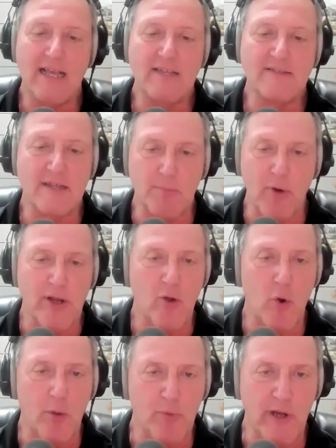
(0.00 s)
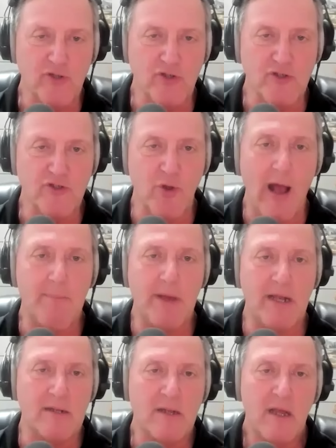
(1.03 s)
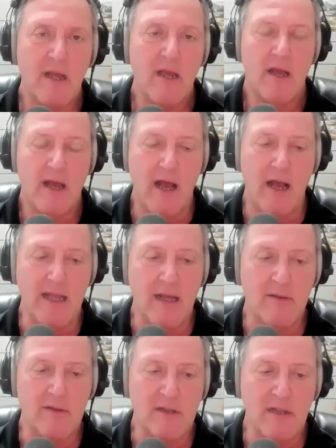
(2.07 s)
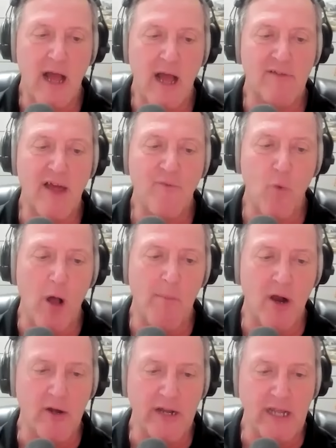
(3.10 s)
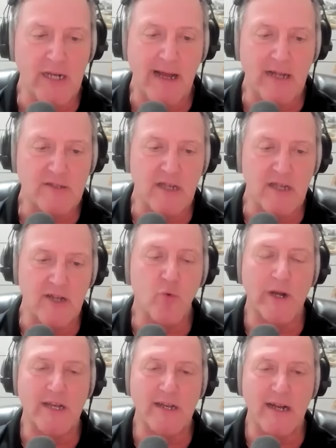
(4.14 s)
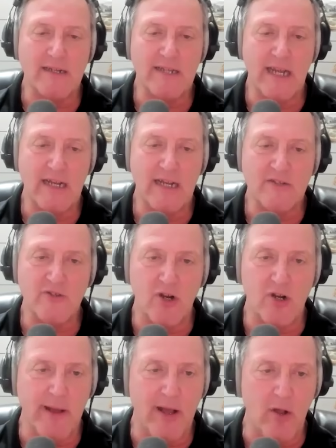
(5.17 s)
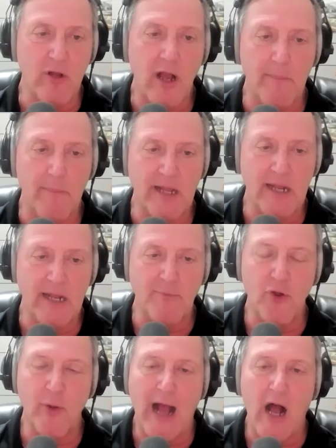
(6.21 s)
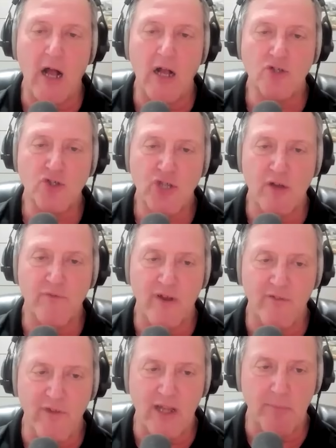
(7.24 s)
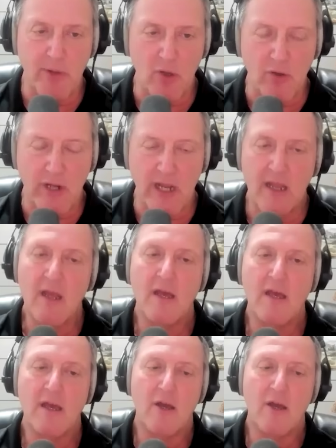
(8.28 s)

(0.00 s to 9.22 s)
he's at the Brain Corporation. So I left Walmart in about 2019. I started my own company and I'm doing on shelf availability,